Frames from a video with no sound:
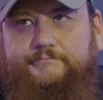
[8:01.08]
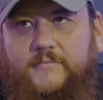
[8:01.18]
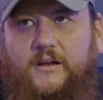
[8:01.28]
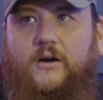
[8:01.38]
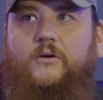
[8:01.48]

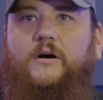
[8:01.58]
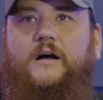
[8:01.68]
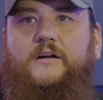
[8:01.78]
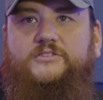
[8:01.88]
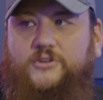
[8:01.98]

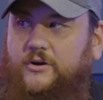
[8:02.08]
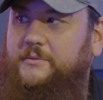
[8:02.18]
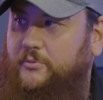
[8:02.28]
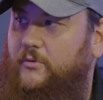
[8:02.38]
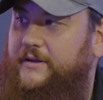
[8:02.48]
a
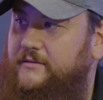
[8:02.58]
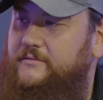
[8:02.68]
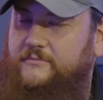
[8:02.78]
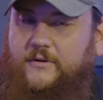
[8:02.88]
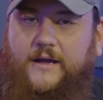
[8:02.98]
starting point,
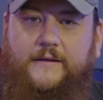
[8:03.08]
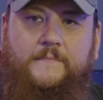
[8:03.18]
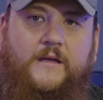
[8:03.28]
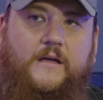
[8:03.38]
right?